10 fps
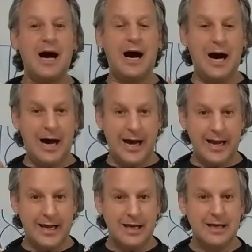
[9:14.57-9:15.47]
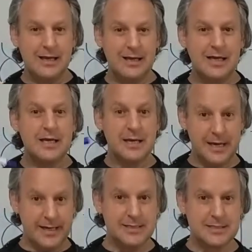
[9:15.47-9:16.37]
I
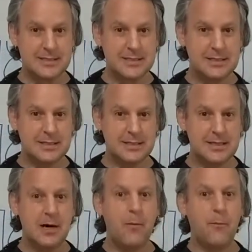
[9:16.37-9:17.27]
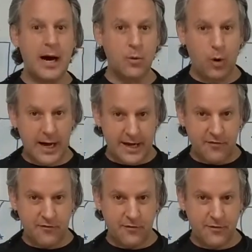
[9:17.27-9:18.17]
kiss my
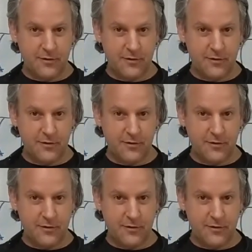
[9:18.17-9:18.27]
wife.